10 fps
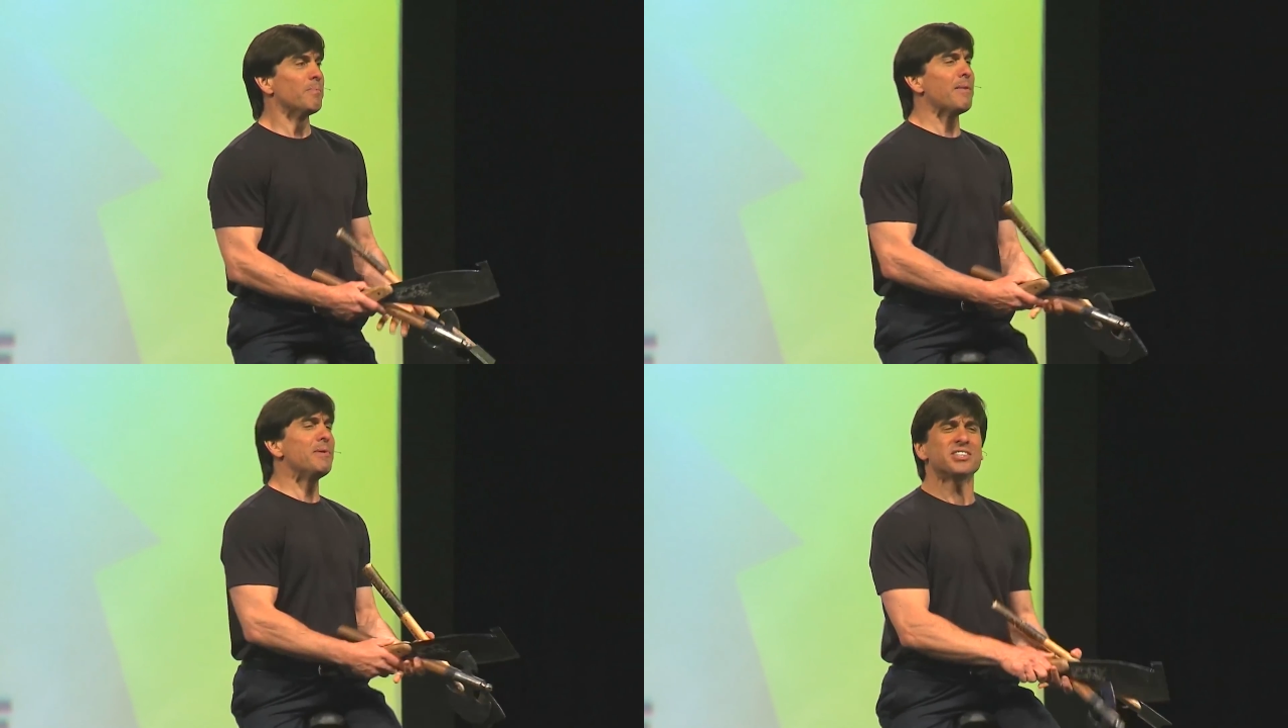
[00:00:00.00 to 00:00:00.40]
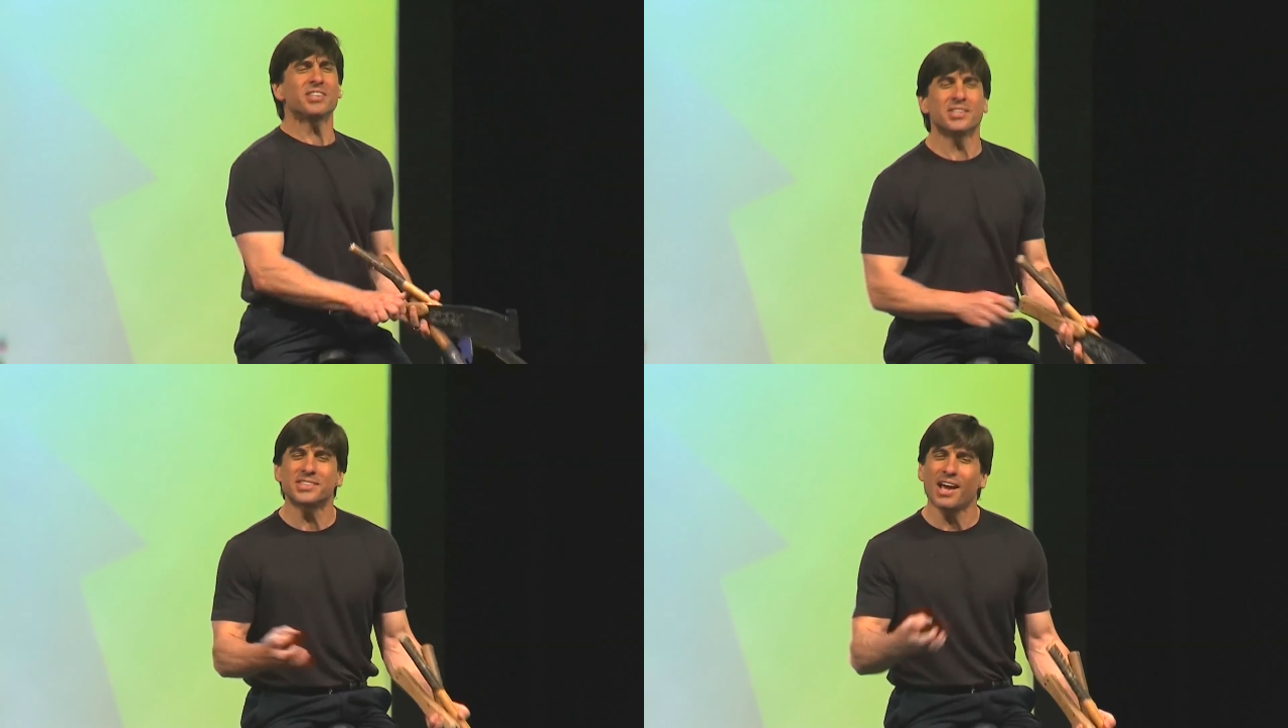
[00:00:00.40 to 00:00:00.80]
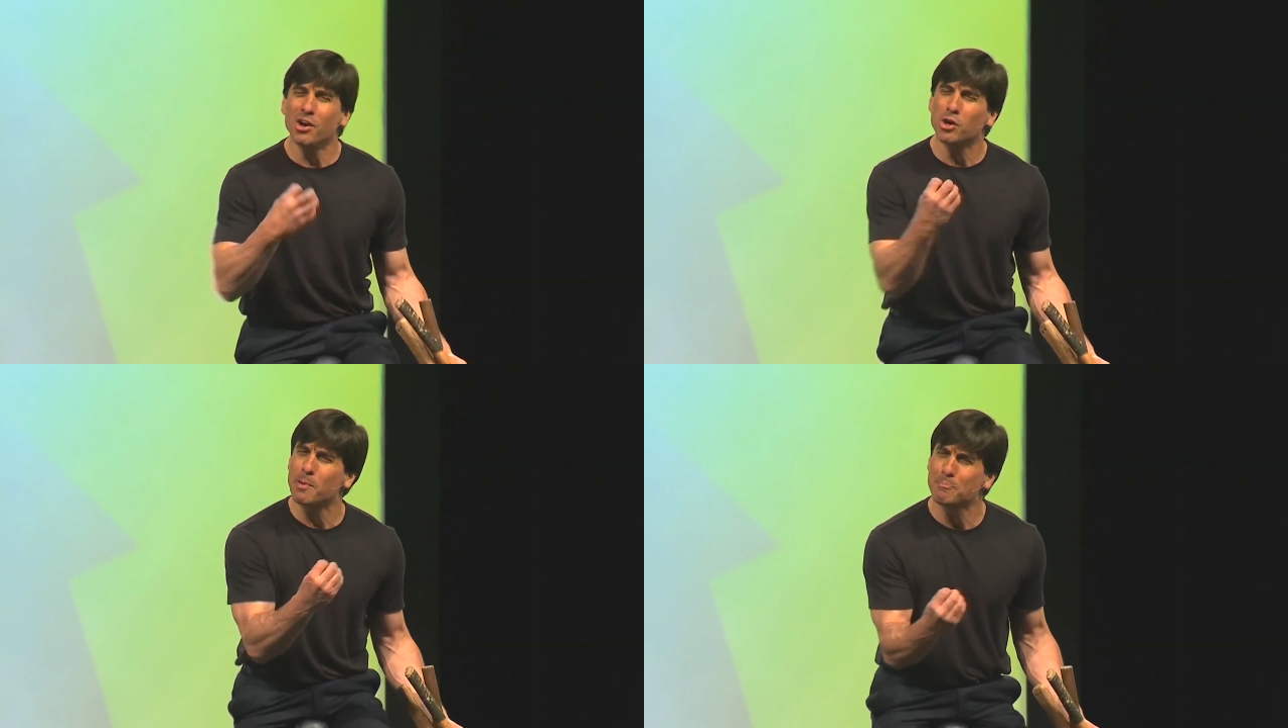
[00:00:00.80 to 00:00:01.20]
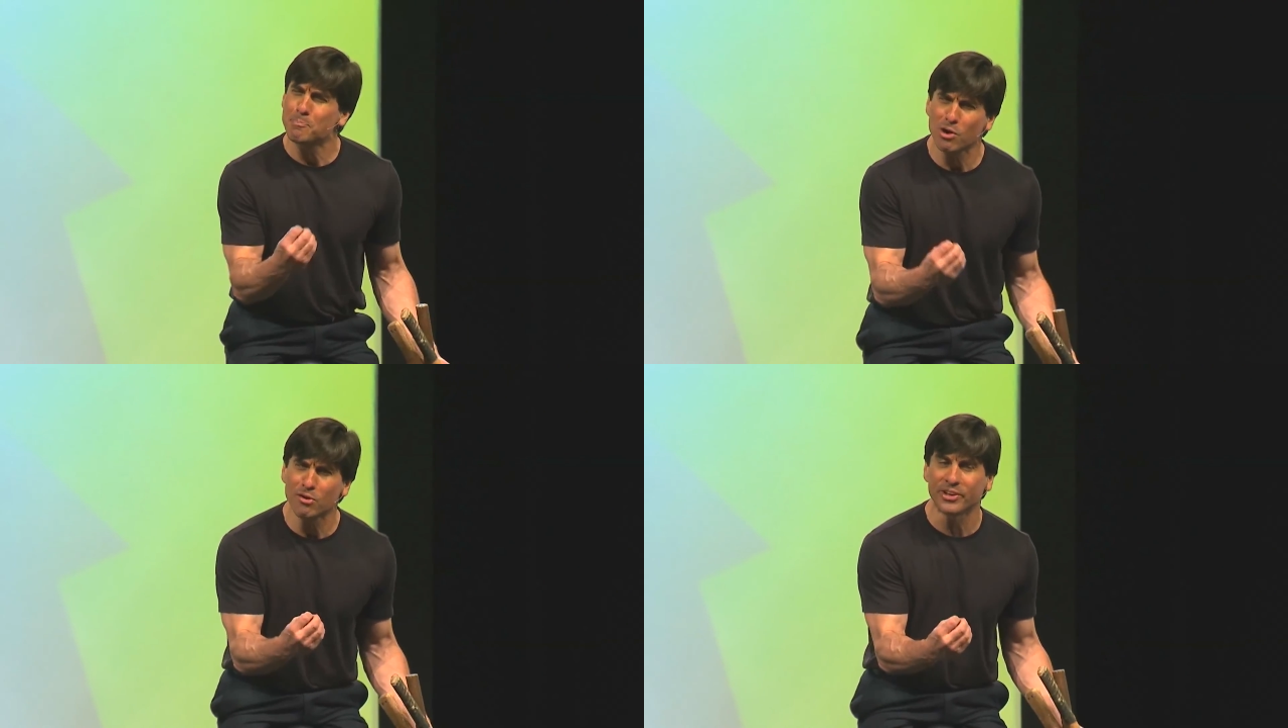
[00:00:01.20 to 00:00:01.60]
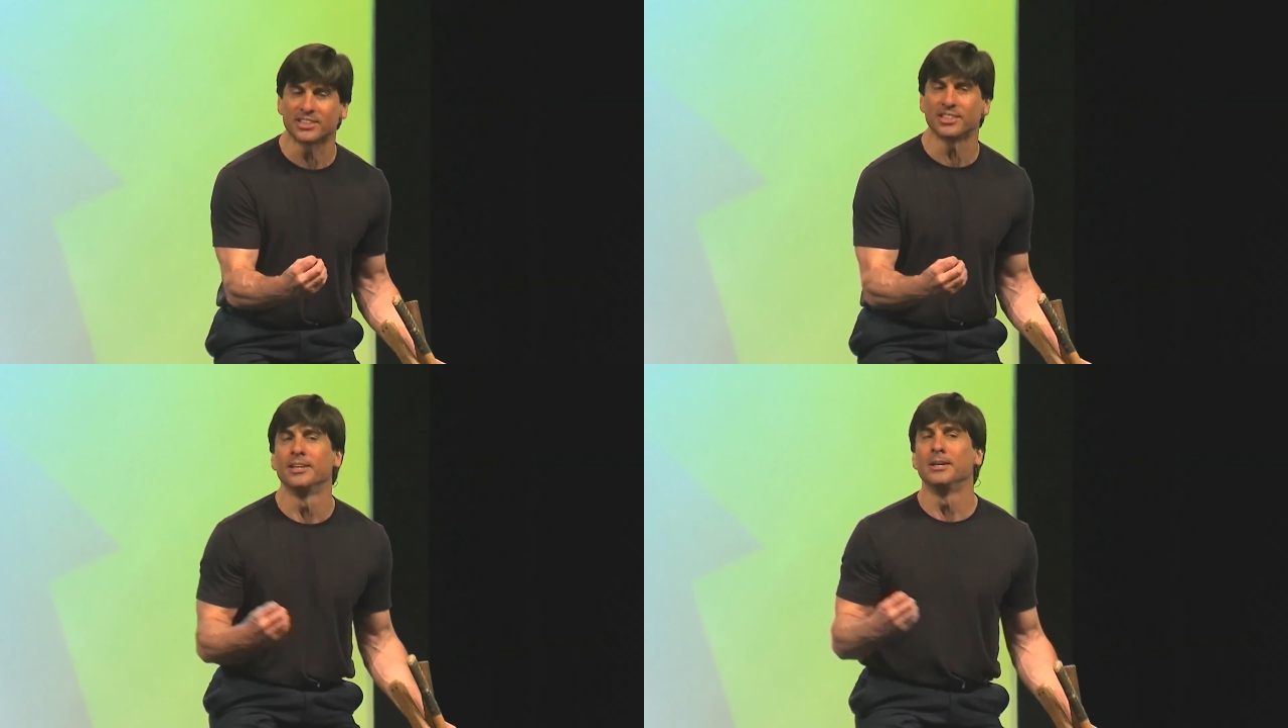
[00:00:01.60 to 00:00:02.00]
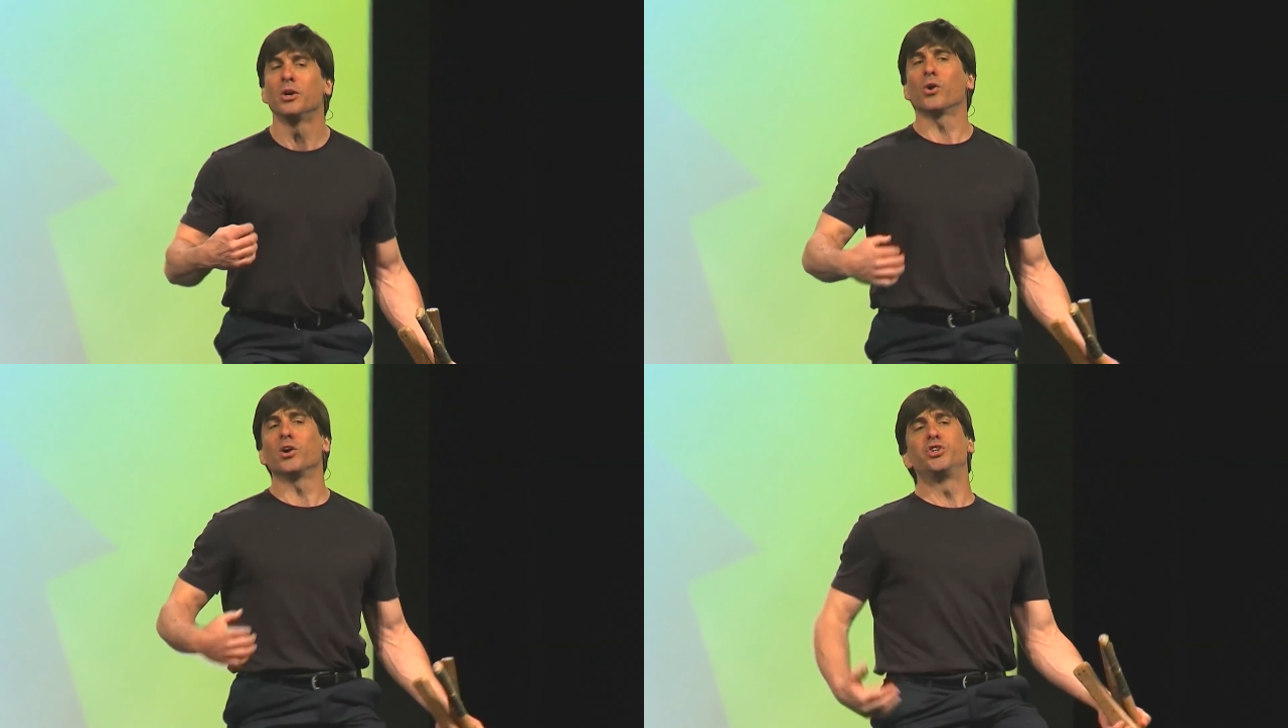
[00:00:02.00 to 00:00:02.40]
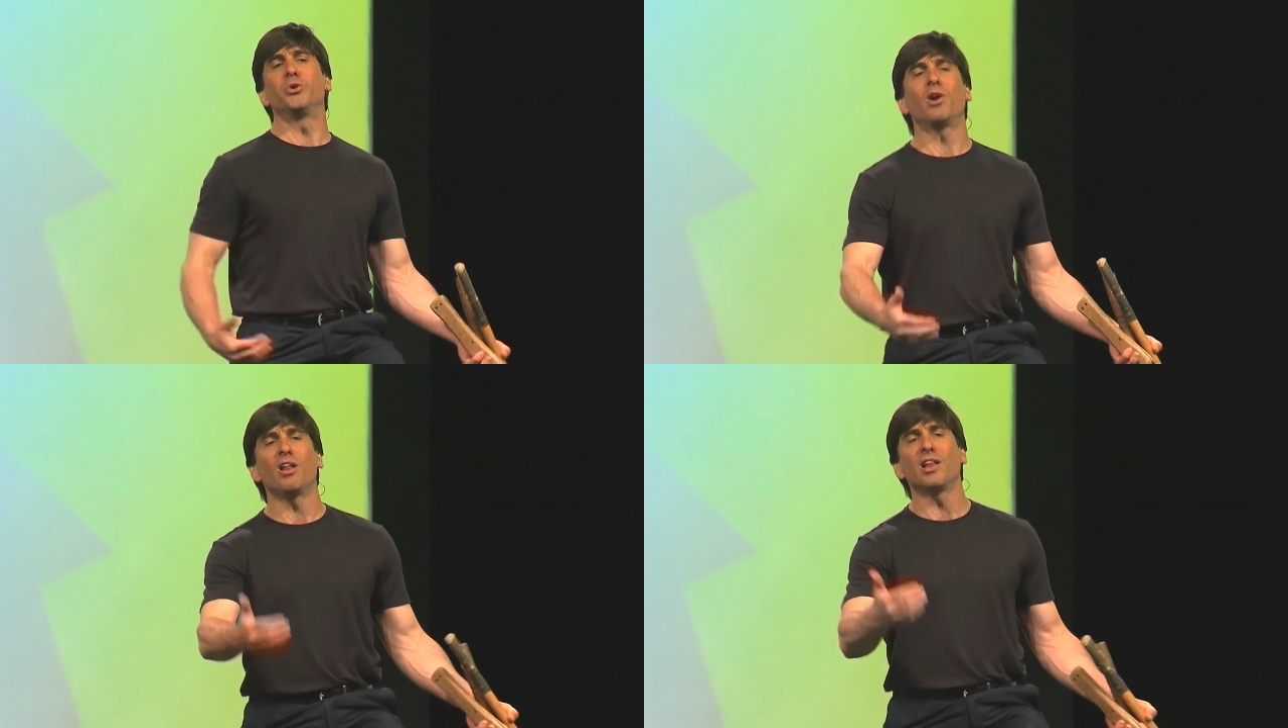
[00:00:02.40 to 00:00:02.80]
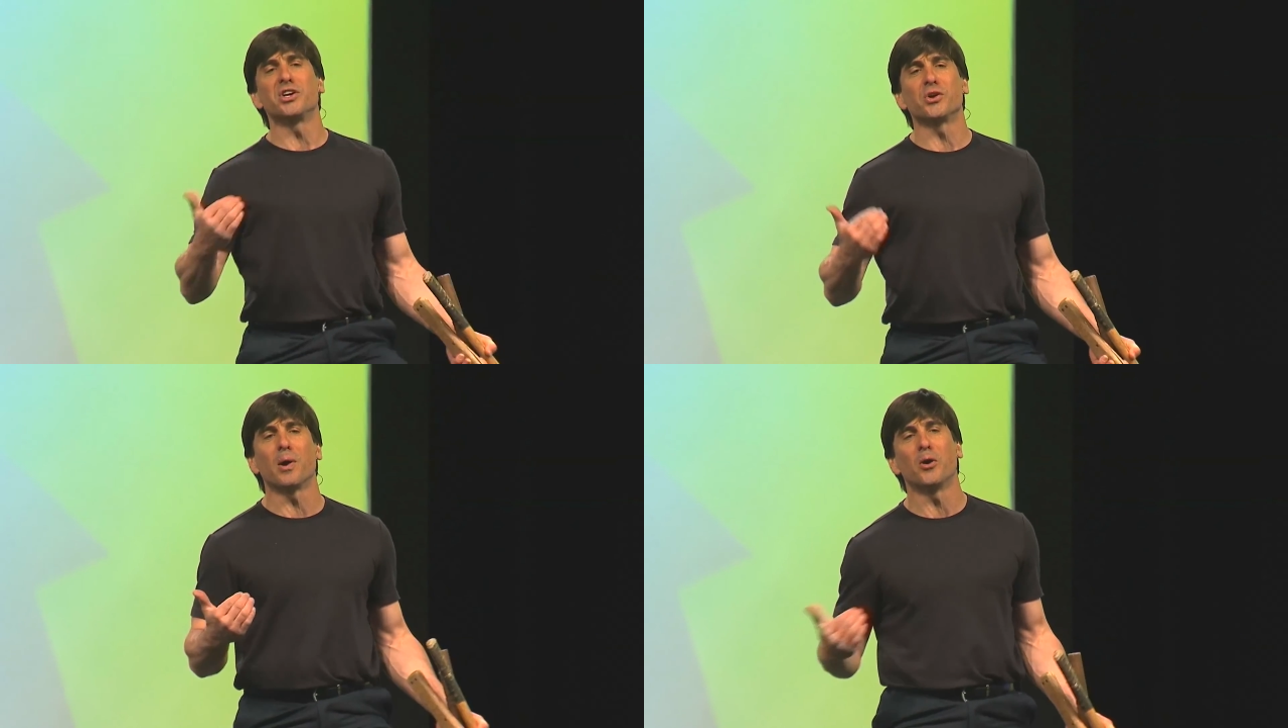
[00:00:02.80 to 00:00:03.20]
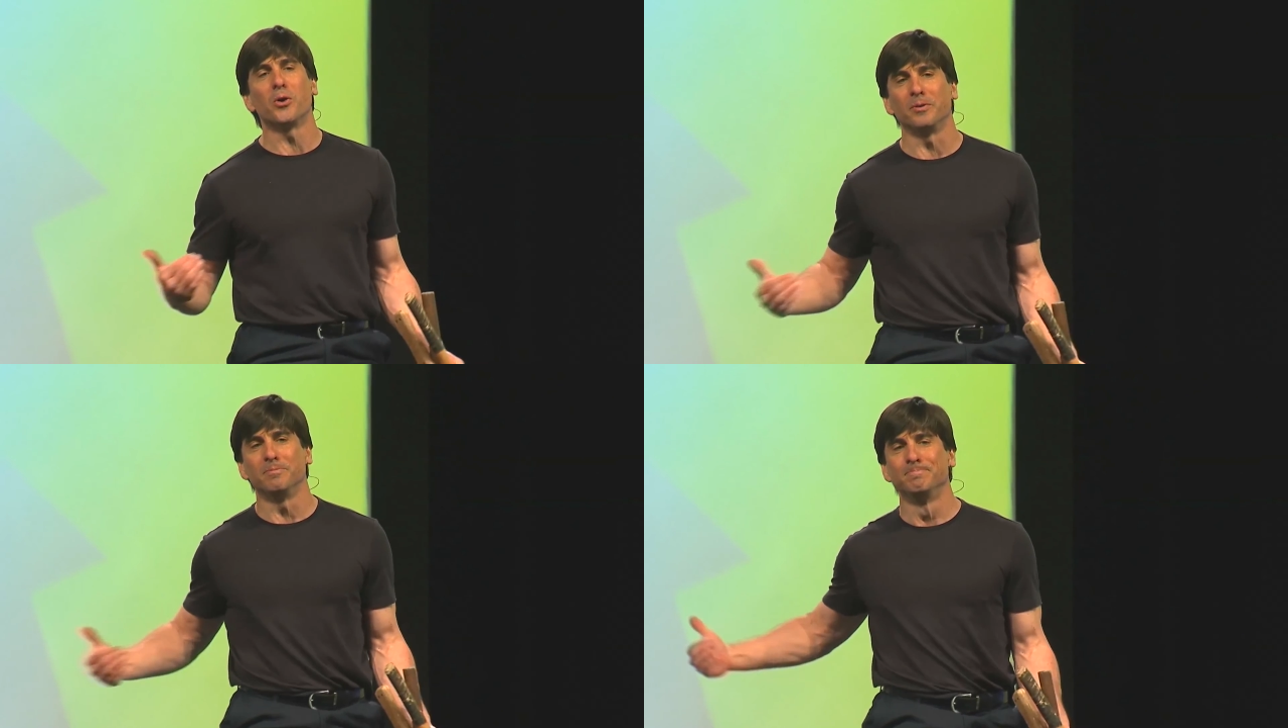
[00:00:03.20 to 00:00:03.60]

Maybe it's the desire to be perfect or to do it all on your own.